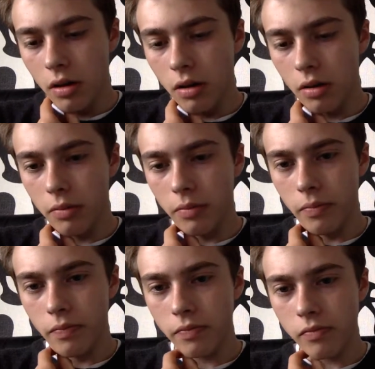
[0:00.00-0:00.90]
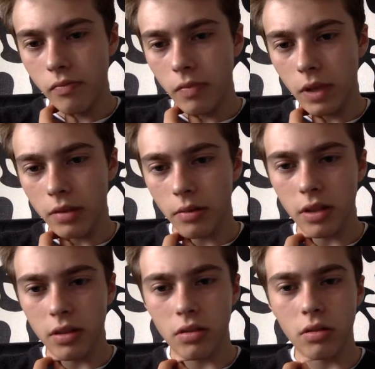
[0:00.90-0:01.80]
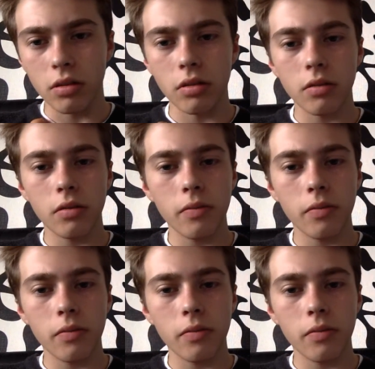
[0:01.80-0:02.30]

um, as I mentioned,